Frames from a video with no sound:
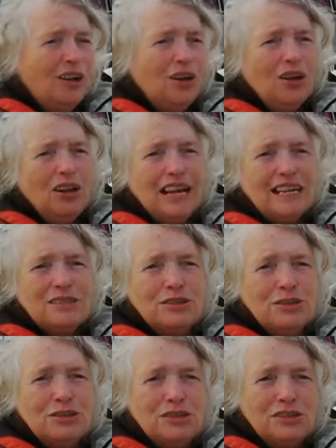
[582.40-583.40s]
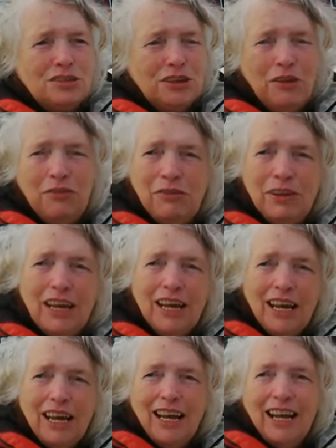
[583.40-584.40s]
all that sort of stuff. The
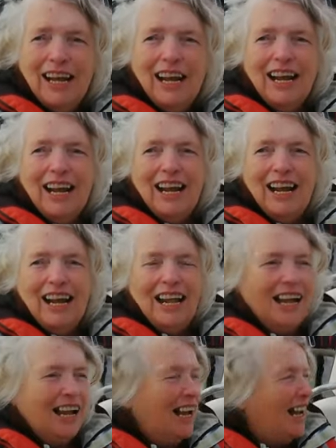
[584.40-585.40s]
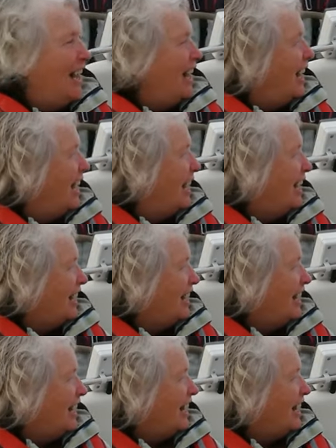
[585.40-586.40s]
fridge's low voltage cutoff just kicks in. I
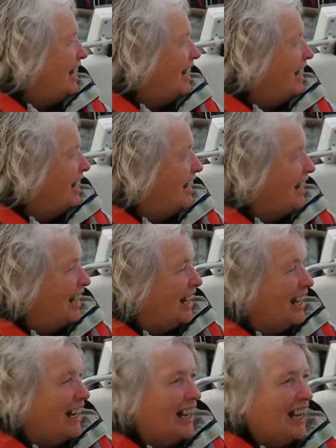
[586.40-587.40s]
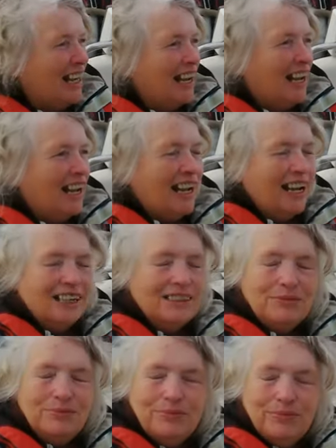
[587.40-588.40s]
didn't used to do this, so we think that um,
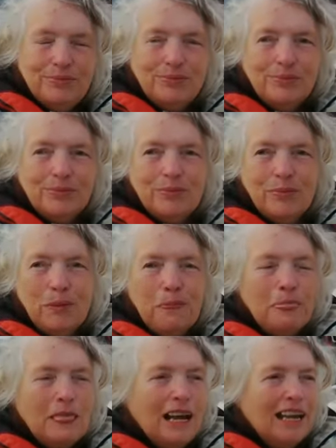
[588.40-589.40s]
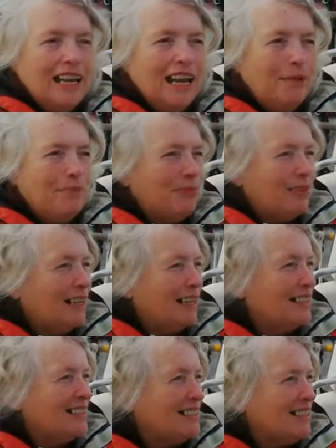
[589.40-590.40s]
you think it's just knackered. Yep.
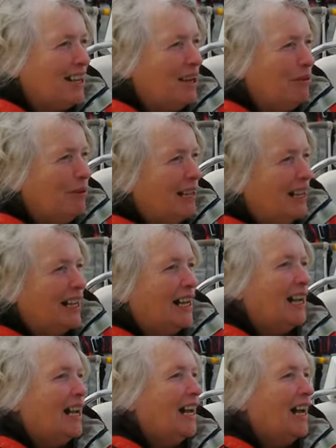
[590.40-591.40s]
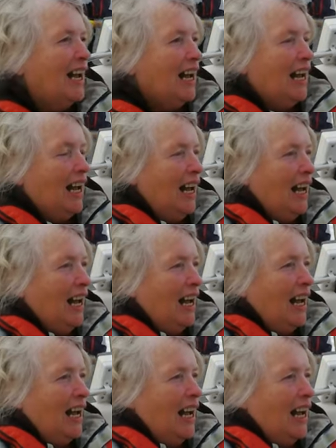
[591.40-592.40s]
So.
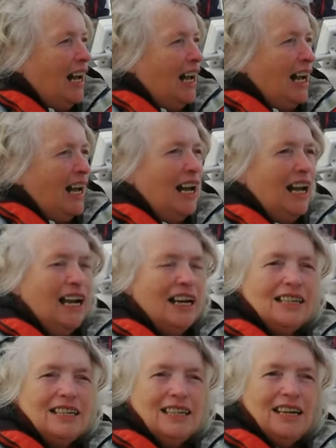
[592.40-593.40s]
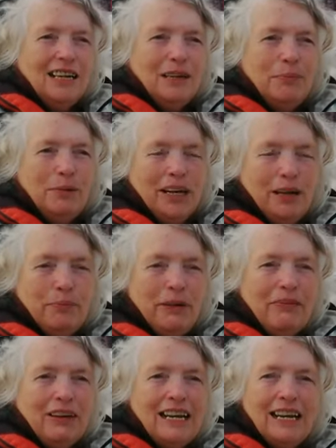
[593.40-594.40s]
Whoa. But
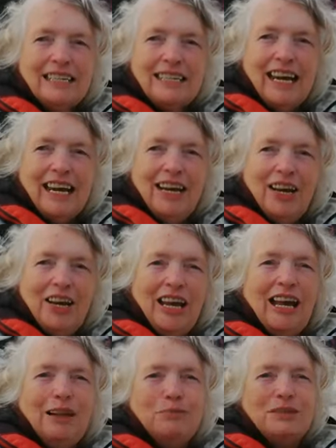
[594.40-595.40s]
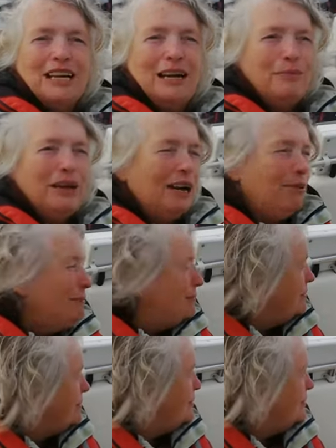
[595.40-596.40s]
Beverly is getting her helm time now. I
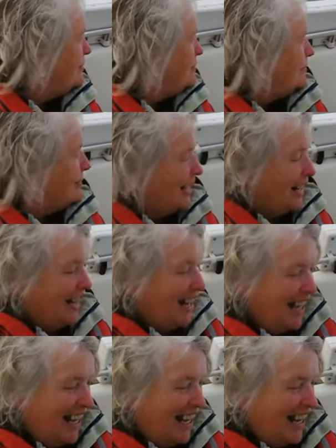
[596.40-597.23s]
am. It's great.